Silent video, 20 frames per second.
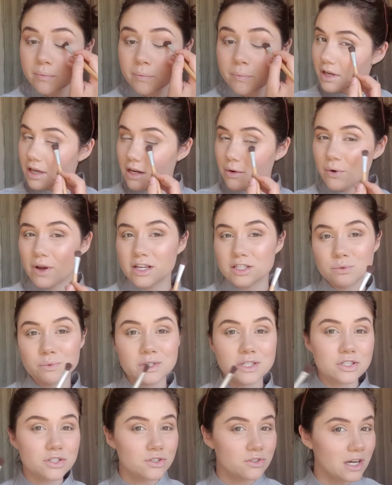Anyways, we
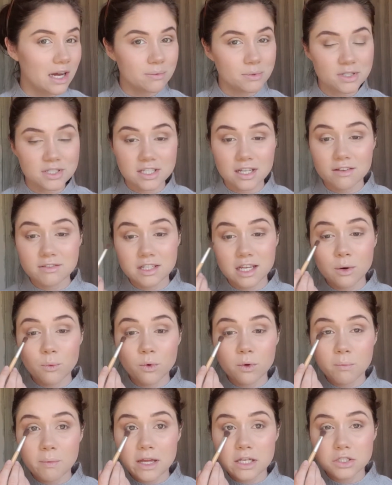strapped ourselves in, we
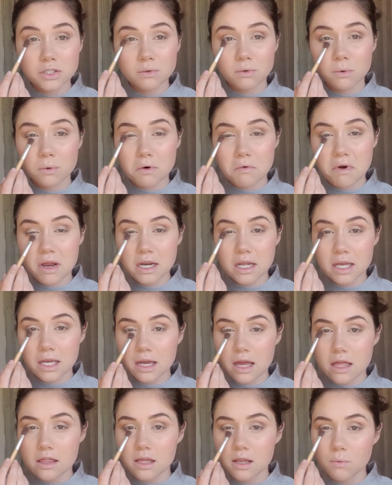made sure we were ready,
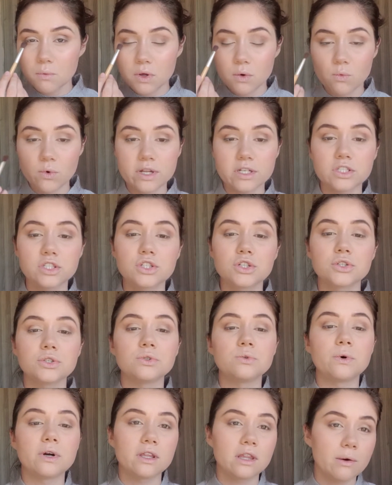and then we went to
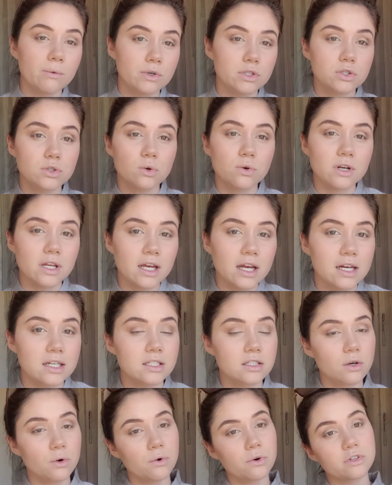where they were sorting us
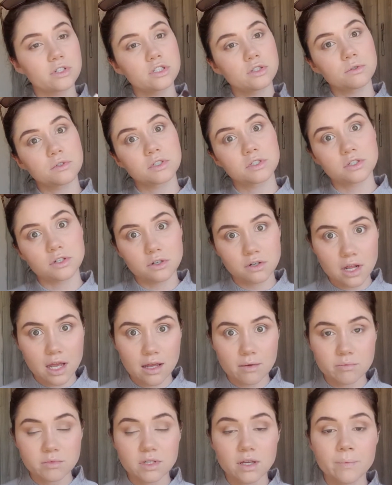according to our
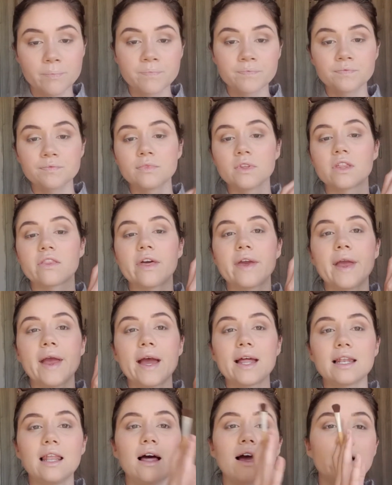surnames. They
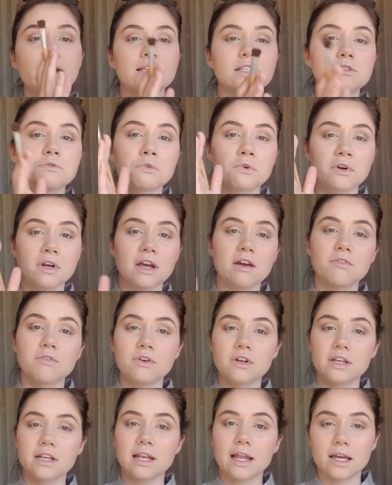had lines for
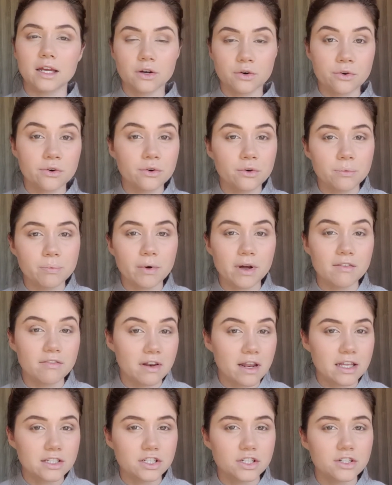every like group of
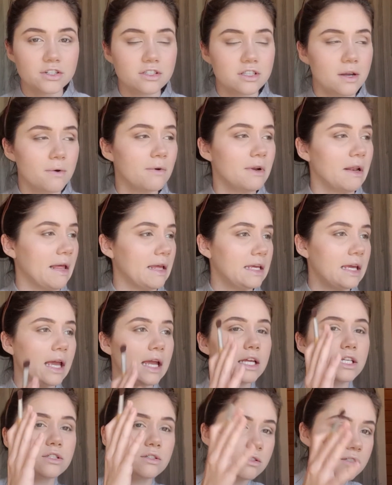letters. They were like
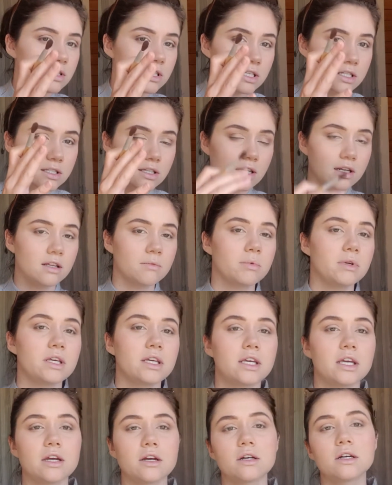A to C is gonna be
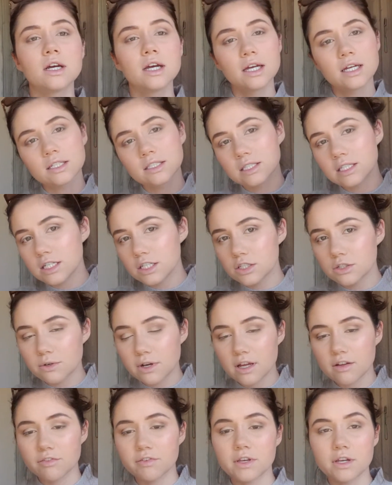here, D to
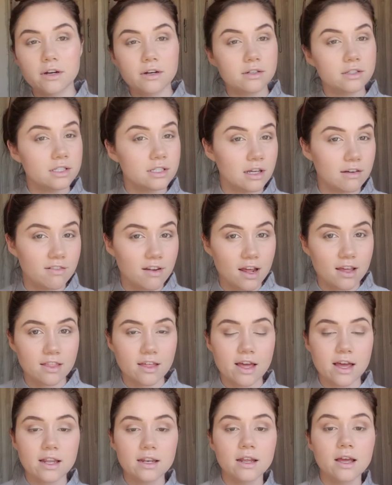F here, and stuff like
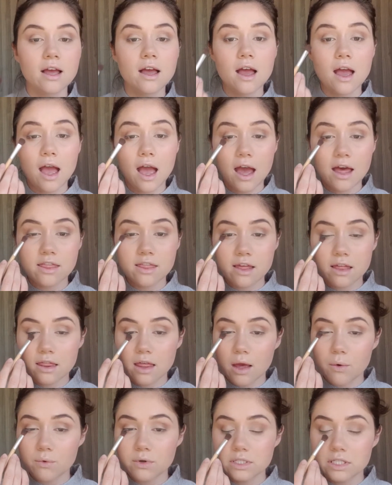that. And then they
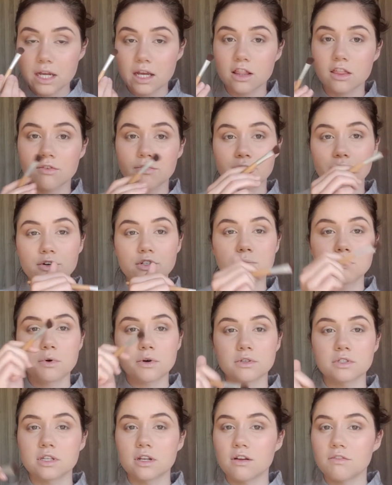would take the first
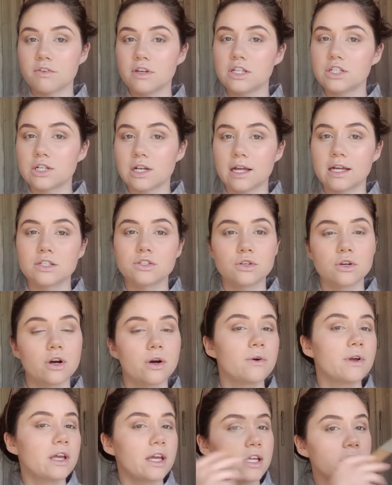person of each line to go
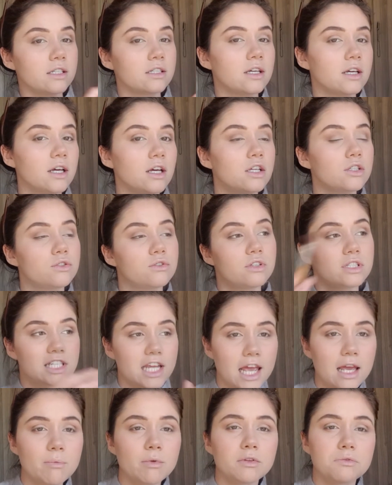in to the
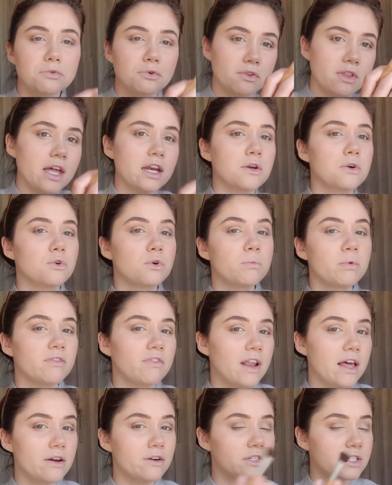table for that group of
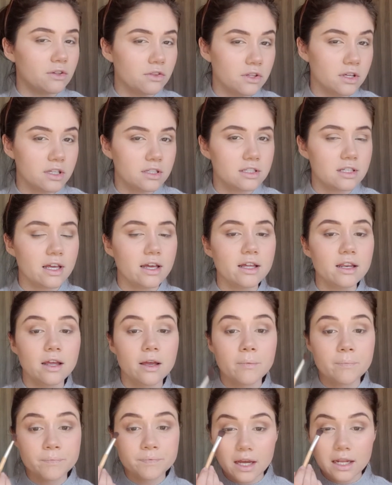letters on the inside.
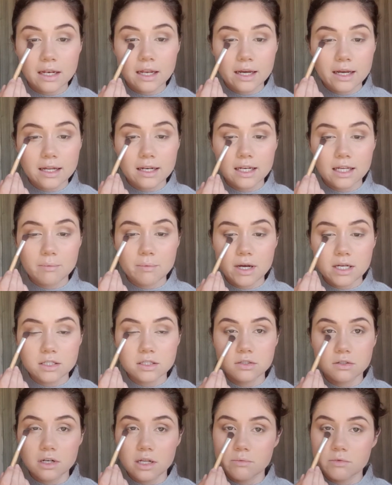And luckily my
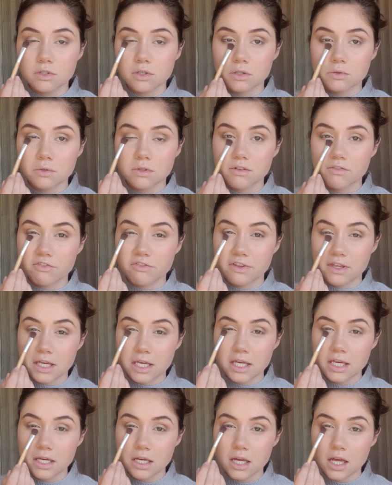surname starts with a
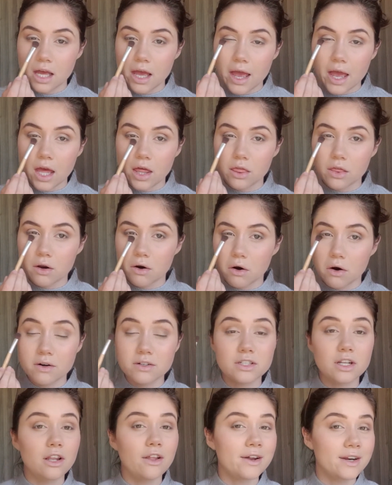V, and there aren't
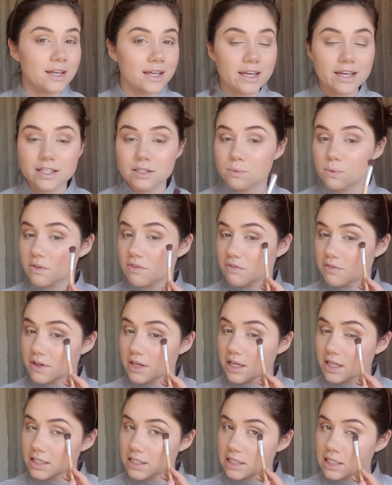a lot of kids with
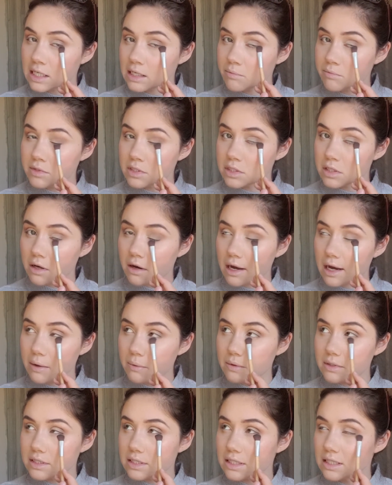V, it seems, so I
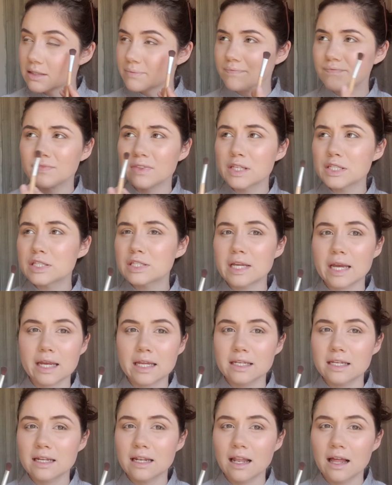was
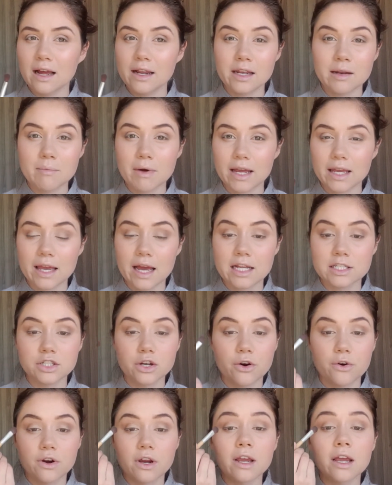second in line in my
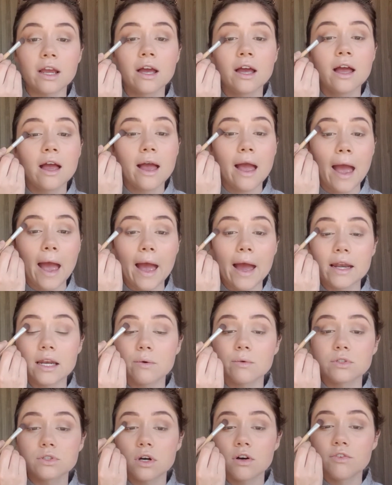category, and it
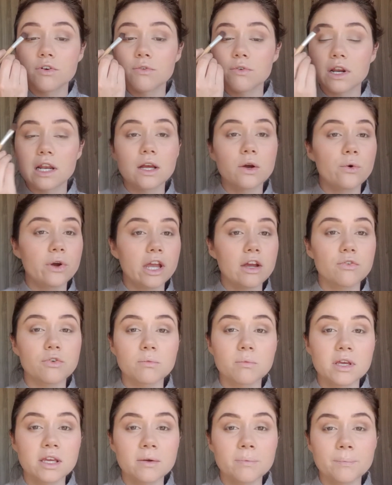was over really quick for
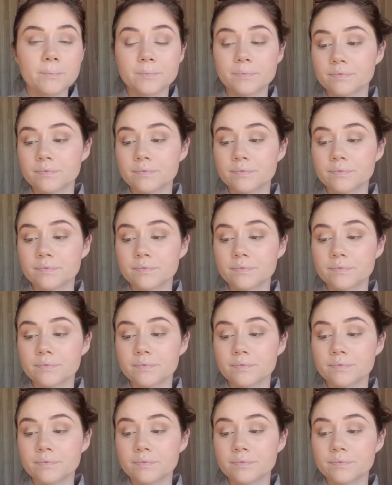me.